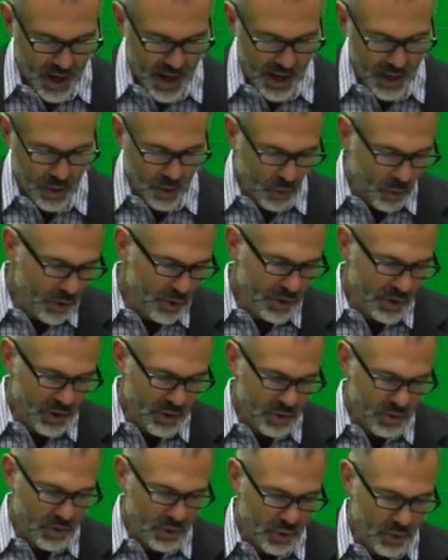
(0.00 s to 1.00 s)
And in order
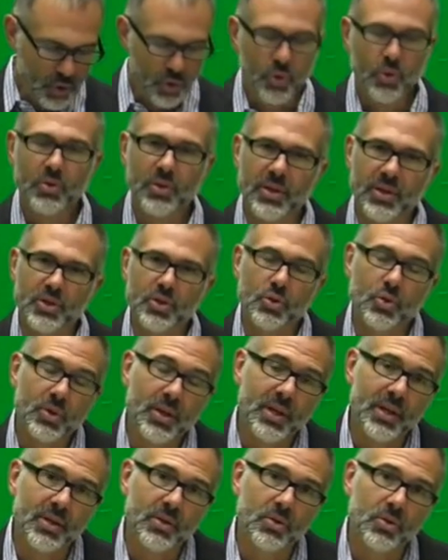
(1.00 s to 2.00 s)
to do this, you
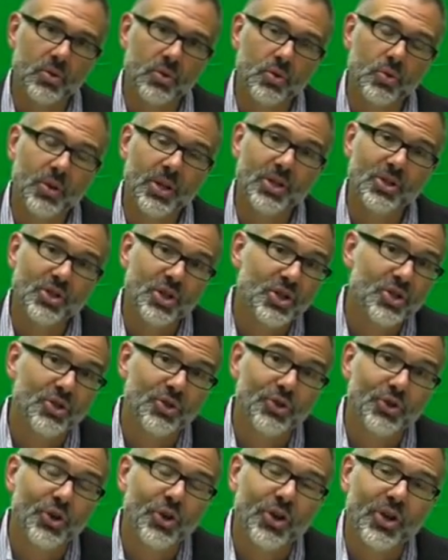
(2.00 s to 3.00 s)
can just
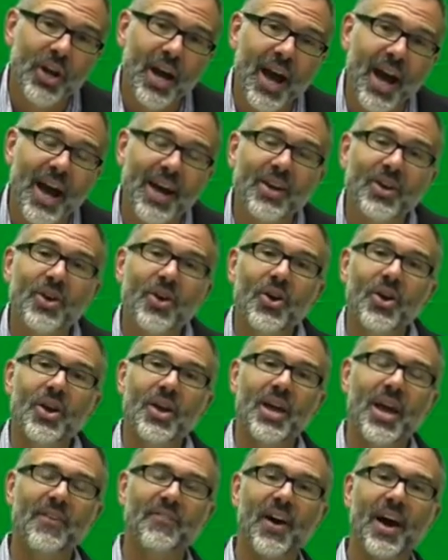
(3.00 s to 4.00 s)
look at,
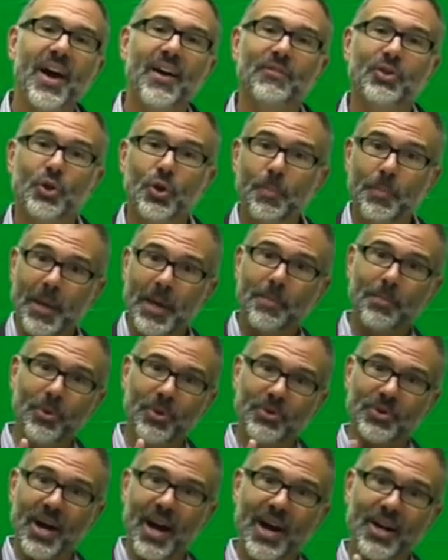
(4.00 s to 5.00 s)
if I have two
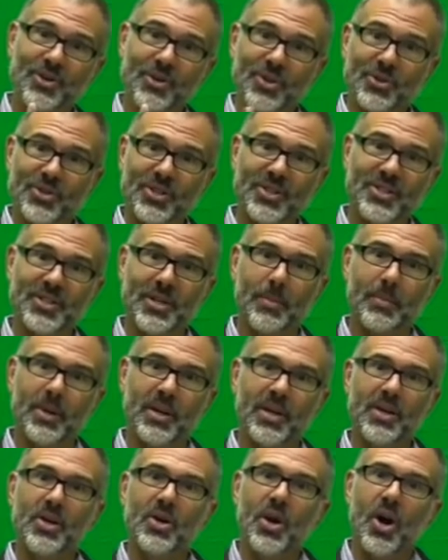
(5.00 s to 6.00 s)
people diagnosing
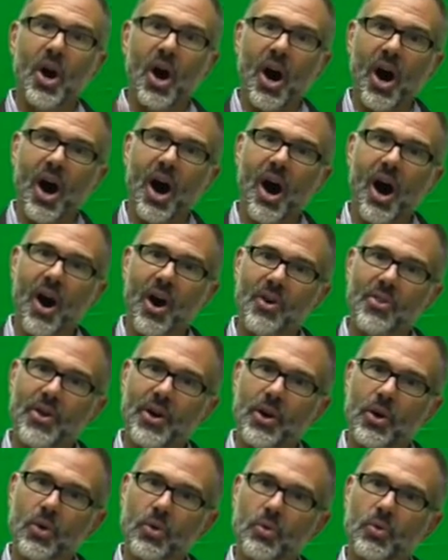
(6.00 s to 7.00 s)
somebody, are
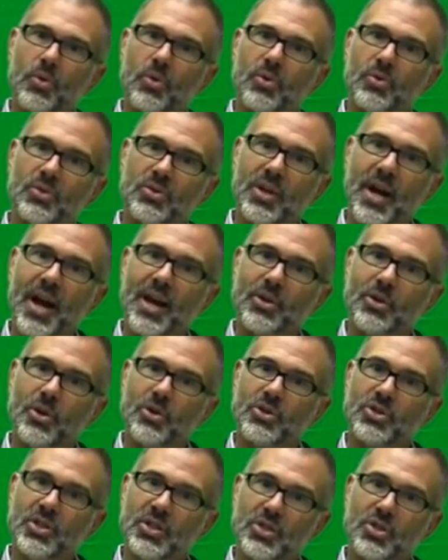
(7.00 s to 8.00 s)
their
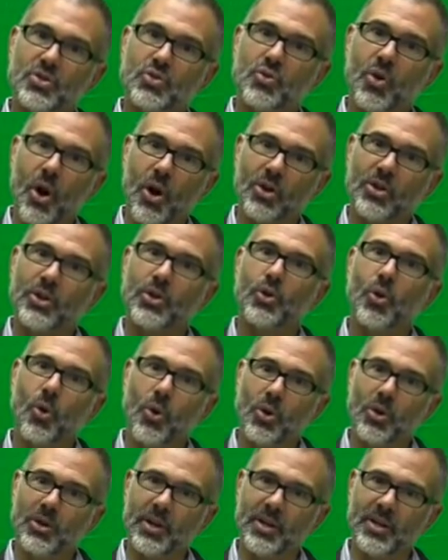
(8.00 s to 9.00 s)
diagnoses strongly
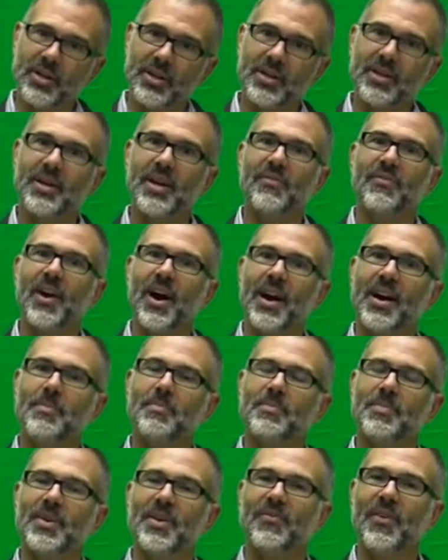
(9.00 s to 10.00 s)
correlated? If
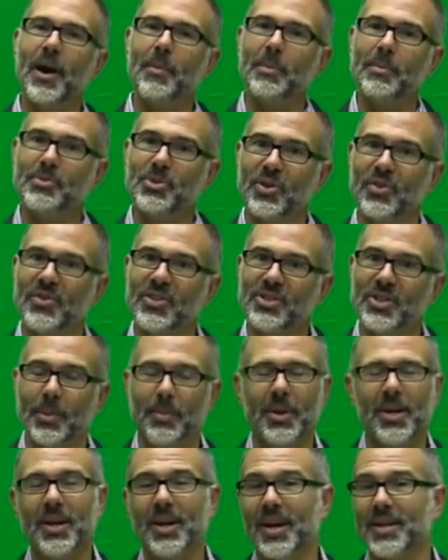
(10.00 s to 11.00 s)
I'm observing
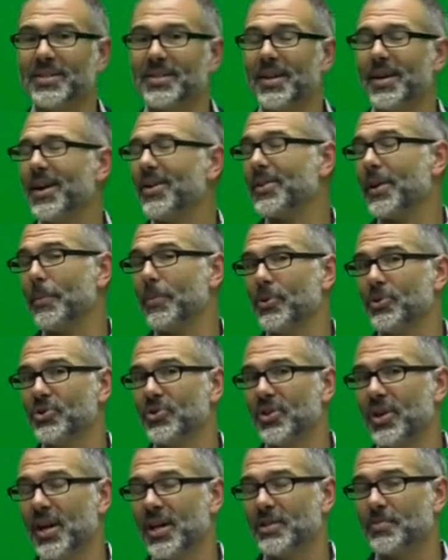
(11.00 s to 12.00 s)
somebody and I say, oh, that
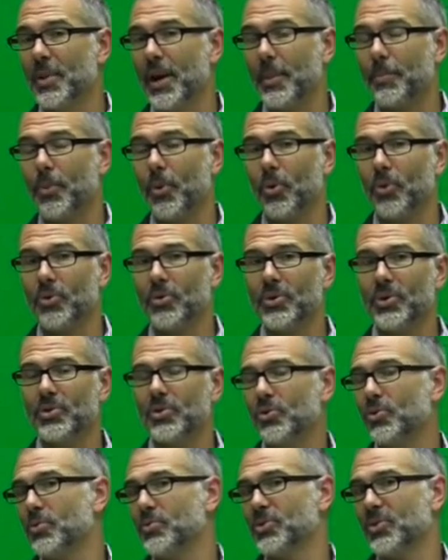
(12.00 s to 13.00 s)
person has bipolar, and
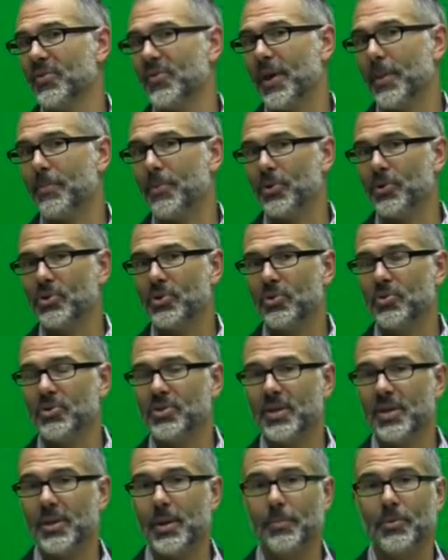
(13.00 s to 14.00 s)
you observe that person, you
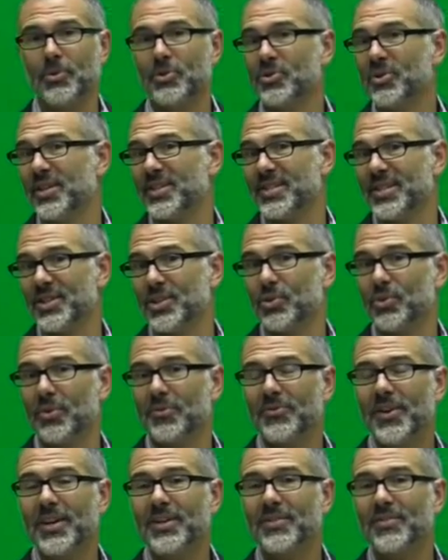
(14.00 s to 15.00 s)
say that person has
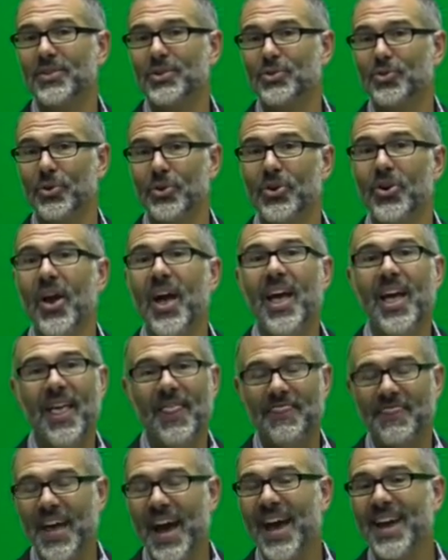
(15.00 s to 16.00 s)
schizoaffective disorder,
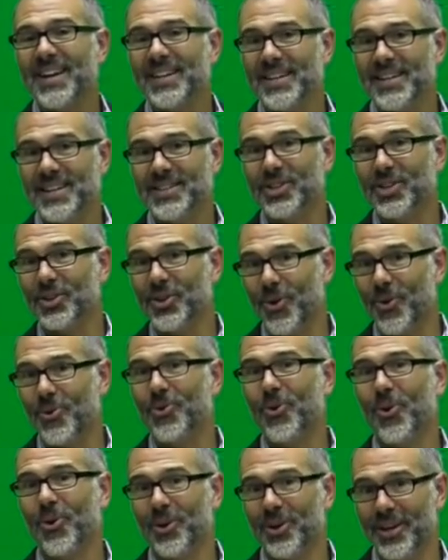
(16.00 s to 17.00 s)
that is a low
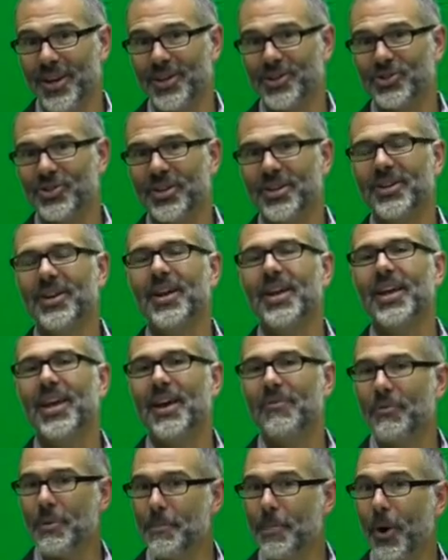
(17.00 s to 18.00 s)
correlation.
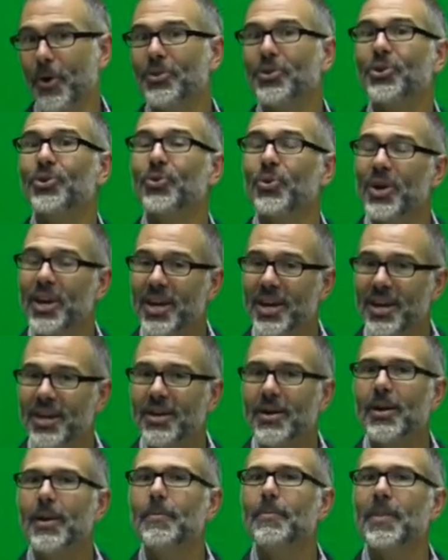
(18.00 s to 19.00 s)
If we both
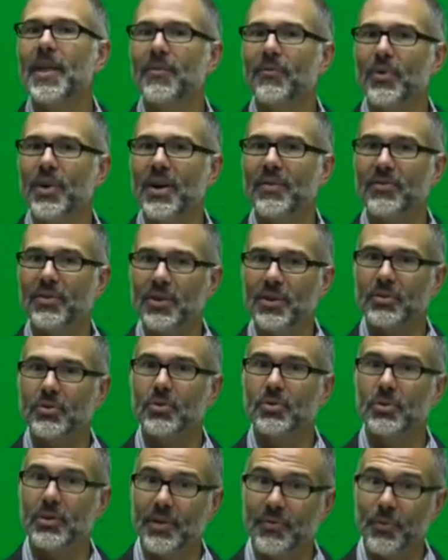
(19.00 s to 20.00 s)
agree, if we have
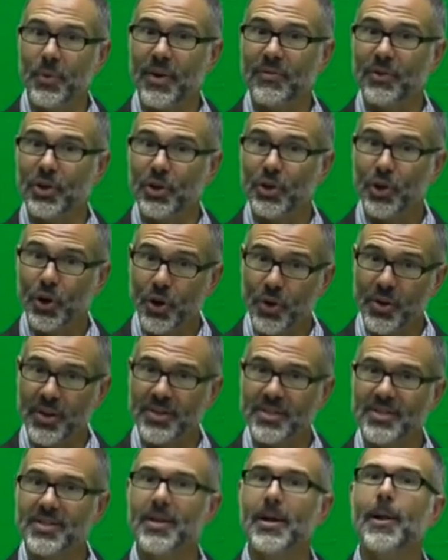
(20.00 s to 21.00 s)

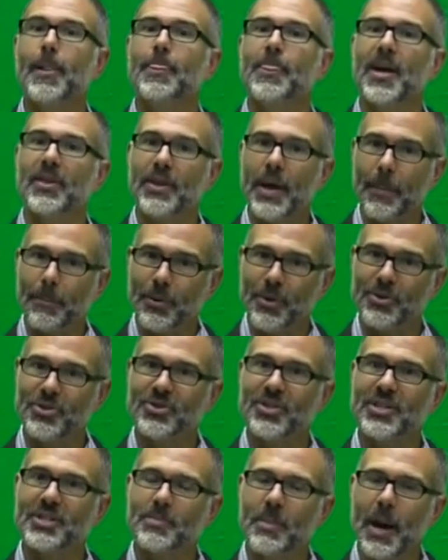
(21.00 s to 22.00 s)
concurrence that that
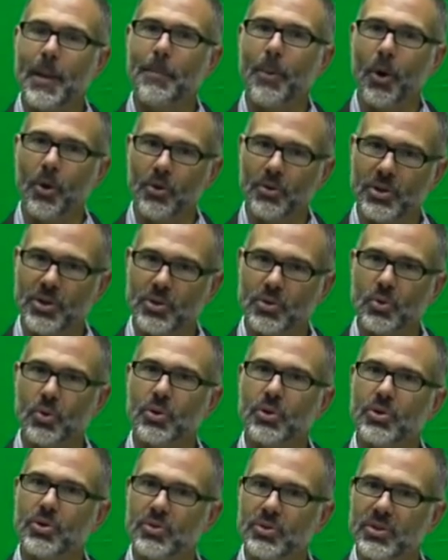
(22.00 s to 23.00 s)
person has bipolar
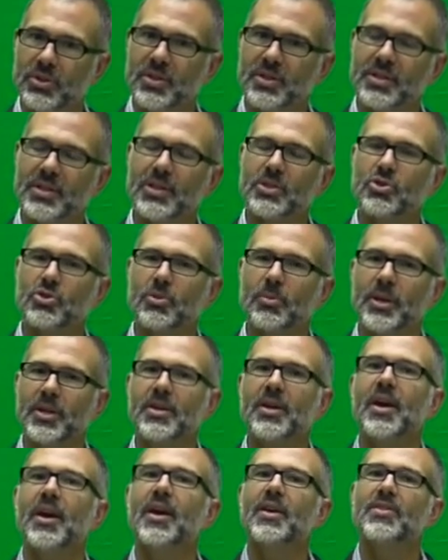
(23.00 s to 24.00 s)
disorder using this
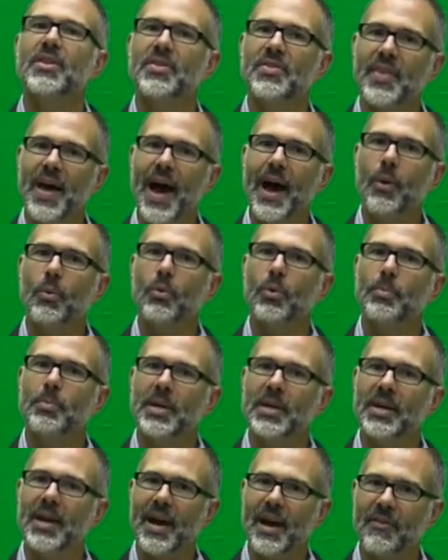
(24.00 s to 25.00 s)
instrument, then that would
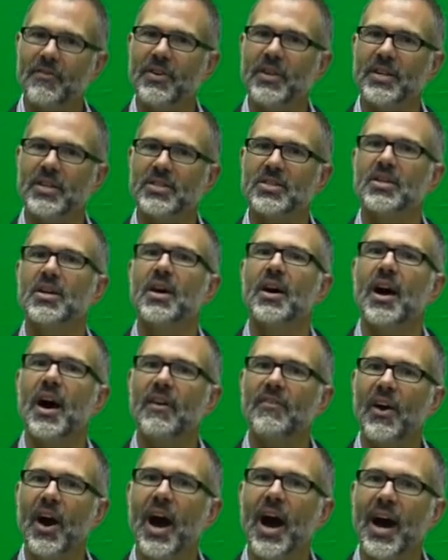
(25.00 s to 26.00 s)
be evidence
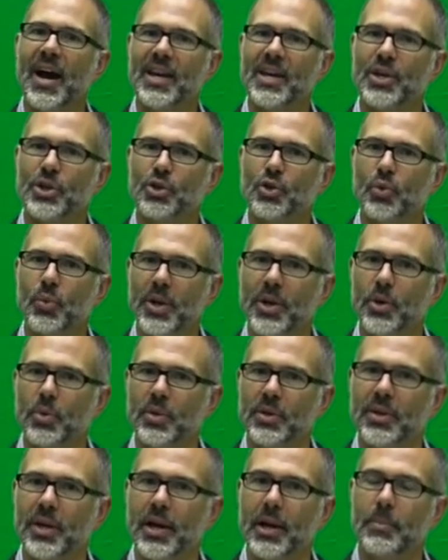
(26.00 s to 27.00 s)
of high inter-rater
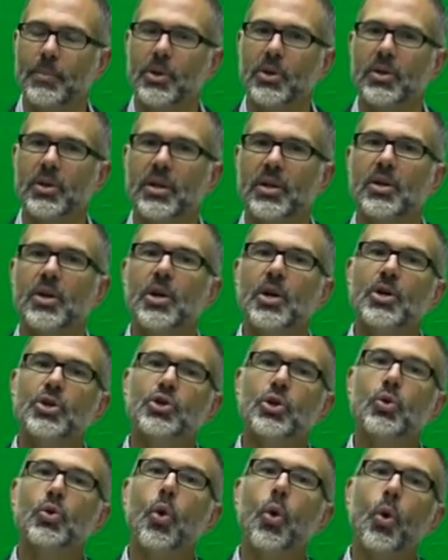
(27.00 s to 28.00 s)
reliability.
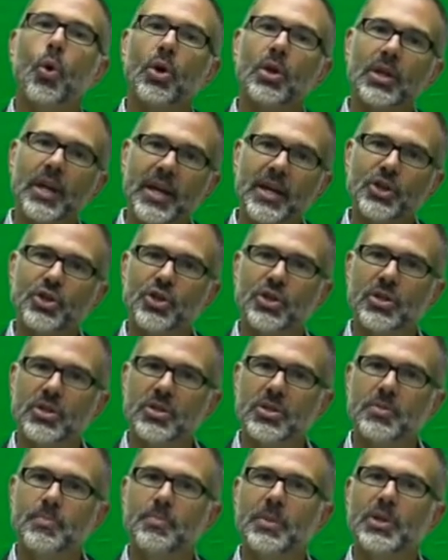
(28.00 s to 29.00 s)
So
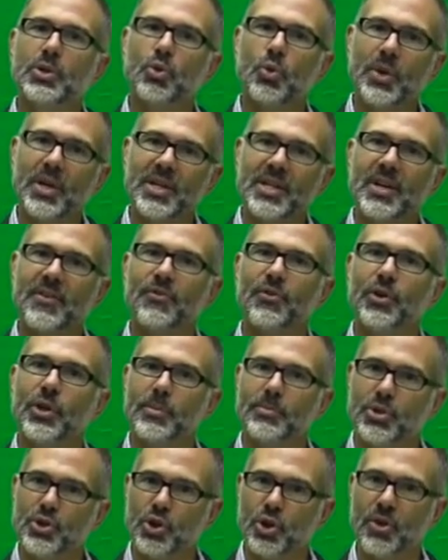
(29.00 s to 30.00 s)
correlations between different
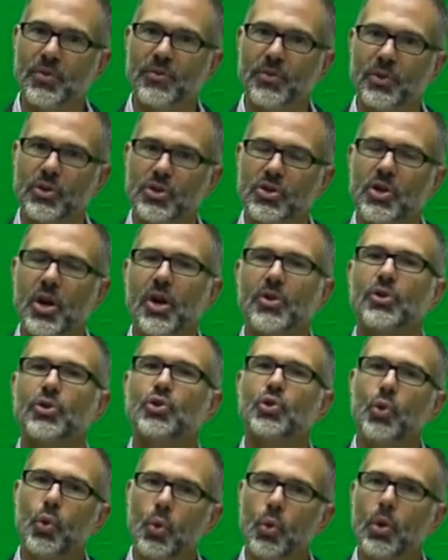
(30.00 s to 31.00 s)
observers are the
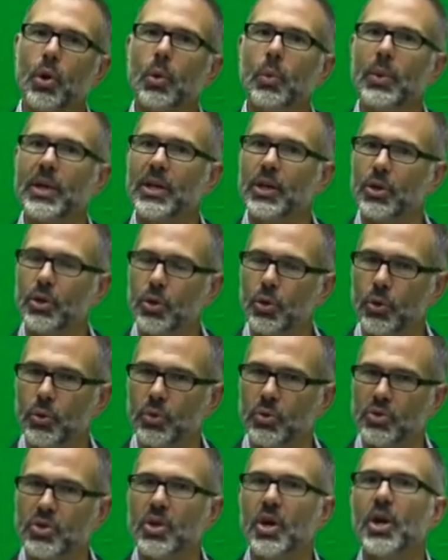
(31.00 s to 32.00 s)
tool we
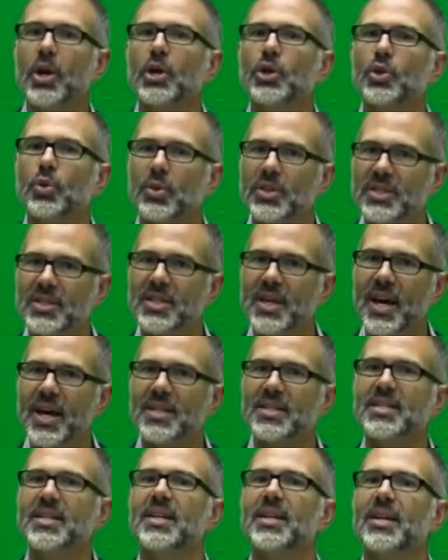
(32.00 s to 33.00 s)
use to
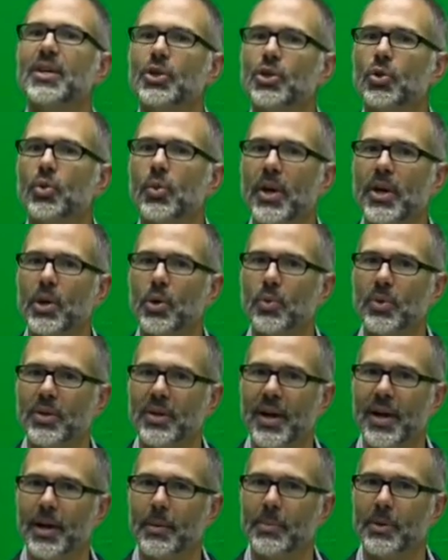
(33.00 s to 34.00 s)
assess inter-rater
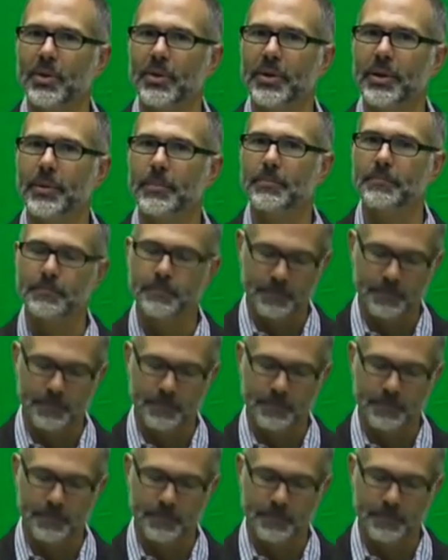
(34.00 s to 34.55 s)
reliability.